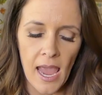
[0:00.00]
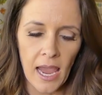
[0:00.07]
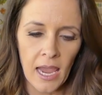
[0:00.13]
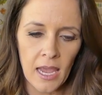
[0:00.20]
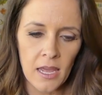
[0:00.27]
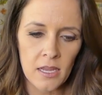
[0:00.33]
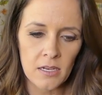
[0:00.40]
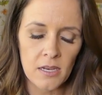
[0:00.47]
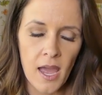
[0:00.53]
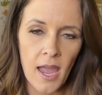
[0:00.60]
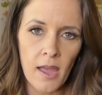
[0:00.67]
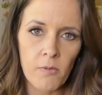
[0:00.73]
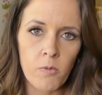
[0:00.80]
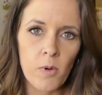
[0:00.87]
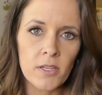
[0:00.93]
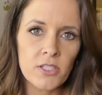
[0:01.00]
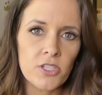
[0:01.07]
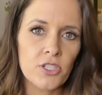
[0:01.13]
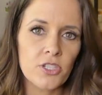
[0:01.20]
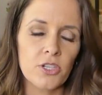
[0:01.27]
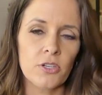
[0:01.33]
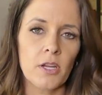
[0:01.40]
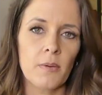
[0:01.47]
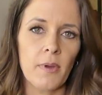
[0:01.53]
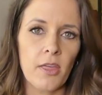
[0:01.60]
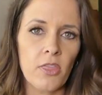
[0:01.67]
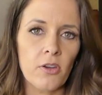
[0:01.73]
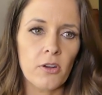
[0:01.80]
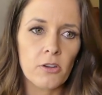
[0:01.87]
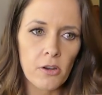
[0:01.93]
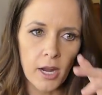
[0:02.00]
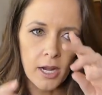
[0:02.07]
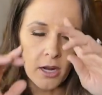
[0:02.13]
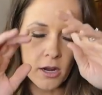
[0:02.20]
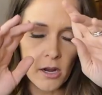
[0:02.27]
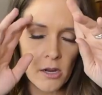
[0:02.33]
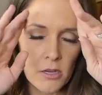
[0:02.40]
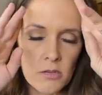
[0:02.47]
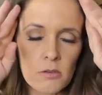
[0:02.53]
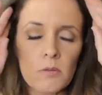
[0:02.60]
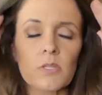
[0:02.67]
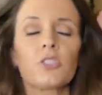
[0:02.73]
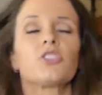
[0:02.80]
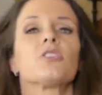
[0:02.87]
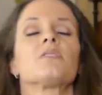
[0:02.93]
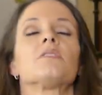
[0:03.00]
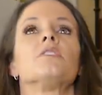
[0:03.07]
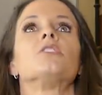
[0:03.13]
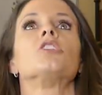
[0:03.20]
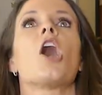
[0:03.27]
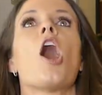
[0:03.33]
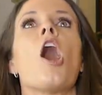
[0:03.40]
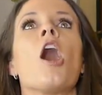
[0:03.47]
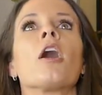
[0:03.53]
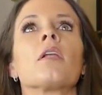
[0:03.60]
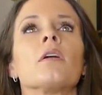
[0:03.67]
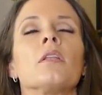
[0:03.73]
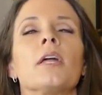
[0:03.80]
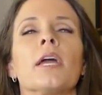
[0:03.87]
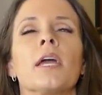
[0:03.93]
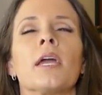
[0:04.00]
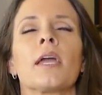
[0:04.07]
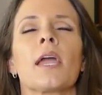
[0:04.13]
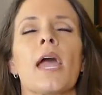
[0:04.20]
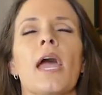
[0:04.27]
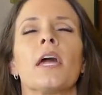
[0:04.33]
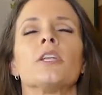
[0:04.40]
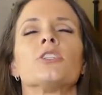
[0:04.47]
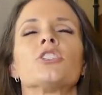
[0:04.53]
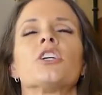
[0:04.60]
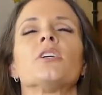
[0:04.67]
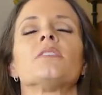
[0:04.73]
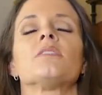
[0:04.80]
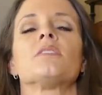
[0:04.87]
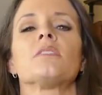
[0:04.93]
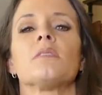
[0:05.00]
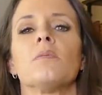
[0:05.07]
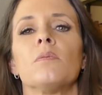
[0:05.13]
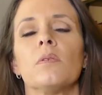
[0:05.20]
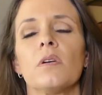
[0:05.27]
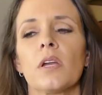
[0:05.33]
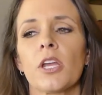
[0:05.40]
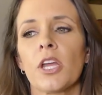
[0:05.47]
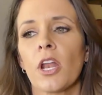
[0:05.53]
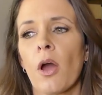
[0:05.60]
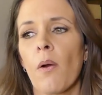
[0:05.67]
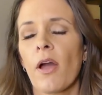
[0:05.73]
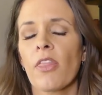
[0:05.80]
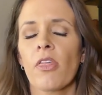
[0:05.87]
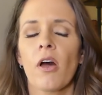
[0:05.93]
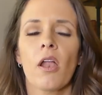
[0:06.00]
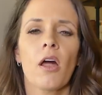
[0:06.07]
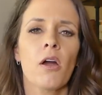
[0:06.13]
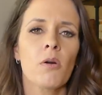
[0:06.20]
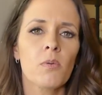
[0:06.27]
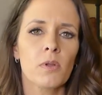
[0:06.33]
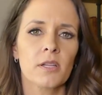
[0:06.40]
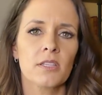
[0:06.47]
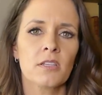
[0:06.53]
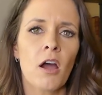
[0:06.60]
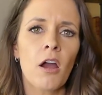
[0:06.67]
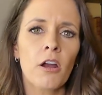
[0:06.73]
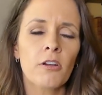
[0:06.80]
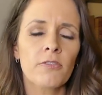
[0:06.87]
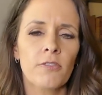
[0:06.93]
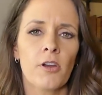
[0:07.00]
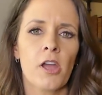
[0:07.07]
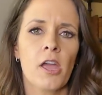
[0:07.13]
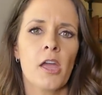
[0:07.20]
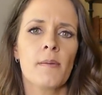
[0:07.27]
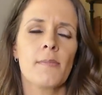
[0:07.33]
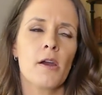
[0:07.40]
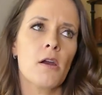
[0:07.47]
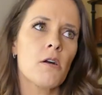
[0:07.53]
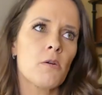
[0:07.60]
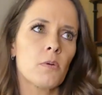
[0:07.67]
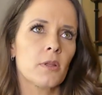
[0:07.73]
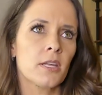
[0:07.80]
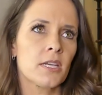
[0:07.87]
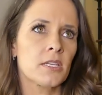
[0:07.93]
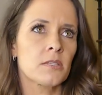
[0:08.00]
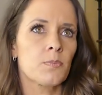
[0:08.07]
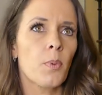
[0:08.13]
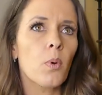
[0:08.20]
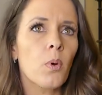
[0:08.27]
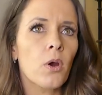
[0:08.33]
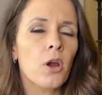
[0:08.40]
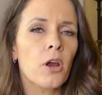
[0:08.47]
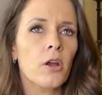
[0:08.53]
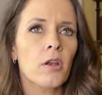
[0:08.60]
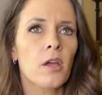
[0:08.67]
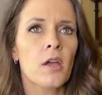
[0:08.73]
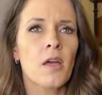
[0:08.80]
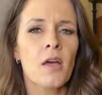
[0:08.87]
And I have one student, my third grader, who is just dawdling and just, you know, I thought, oh, well, it's hard for him or oh, well, he's bored.